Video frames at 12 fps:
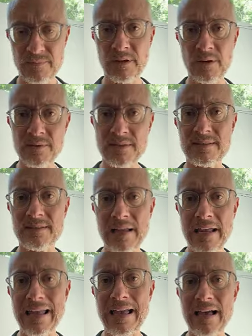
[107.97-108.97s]
Don't
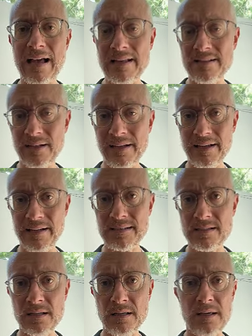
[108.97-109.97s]
stay isolated
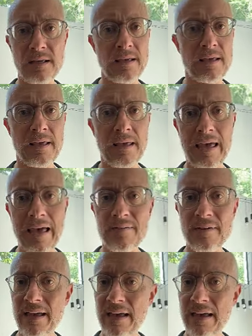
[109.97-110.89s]
have,